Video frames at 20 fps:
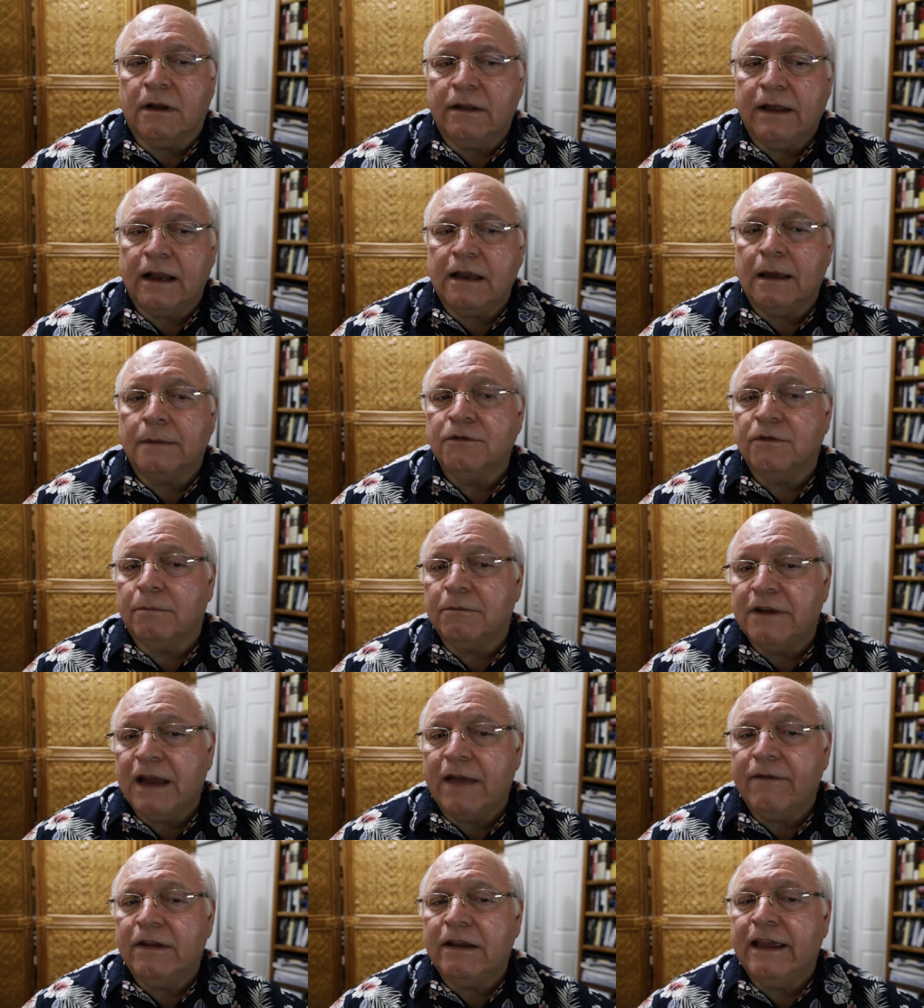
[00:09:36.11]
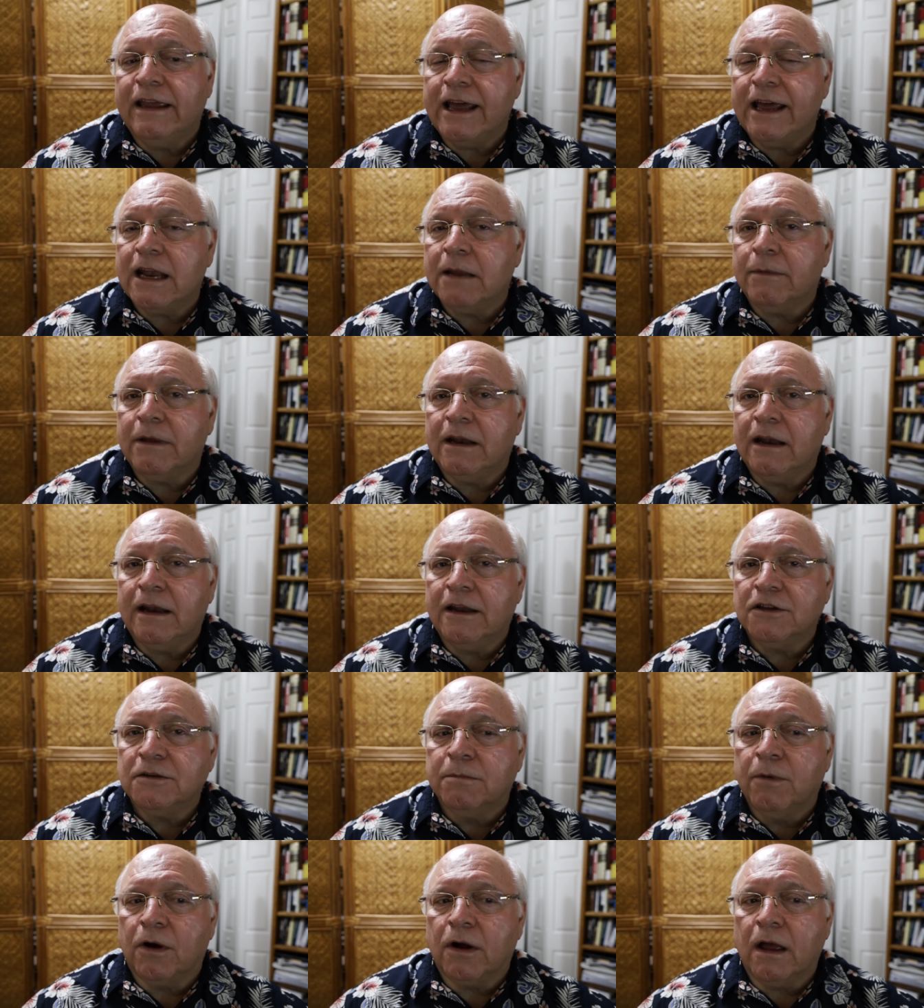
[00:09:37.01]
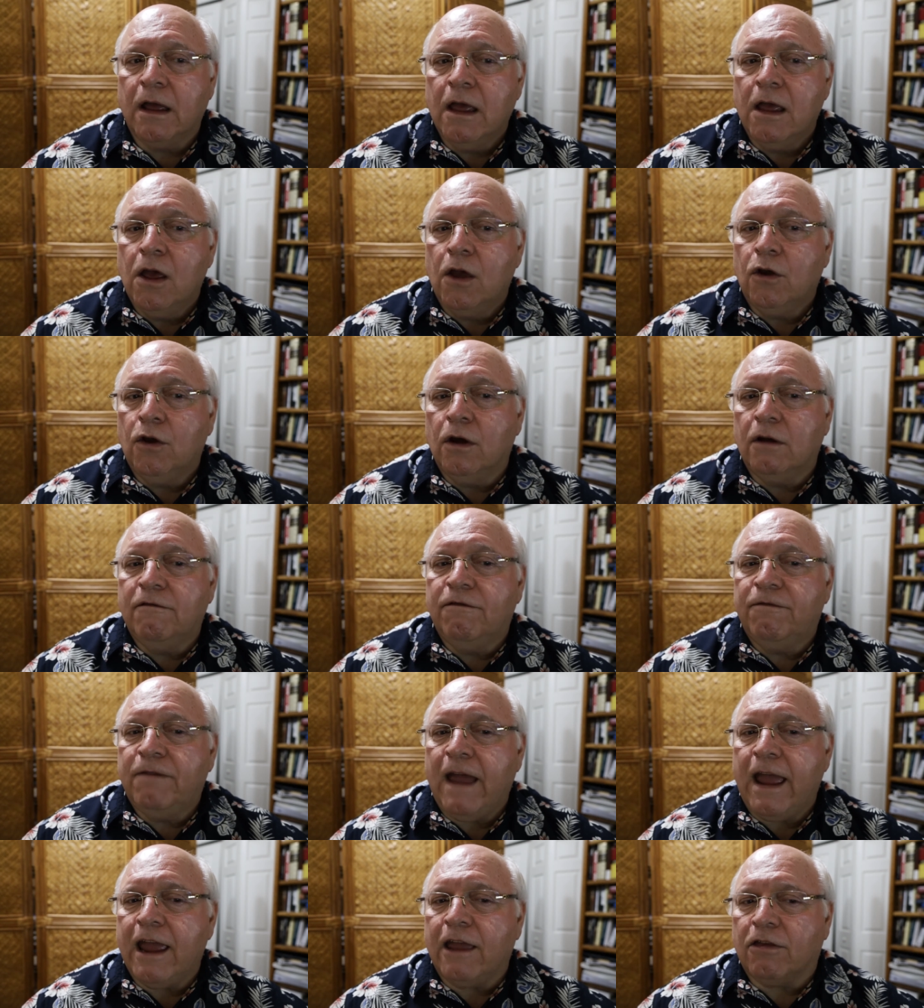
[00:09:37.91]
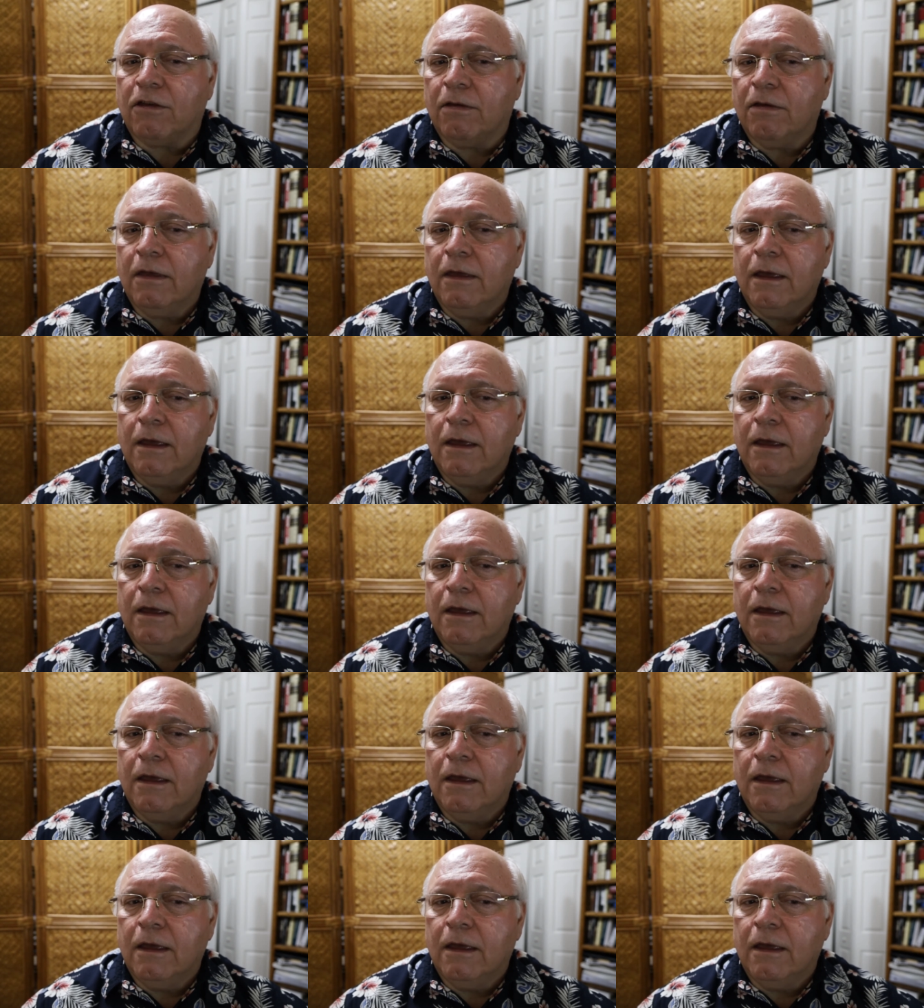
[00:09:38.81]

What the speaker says: And that comes from David Kinnaman in his book, Good Faith,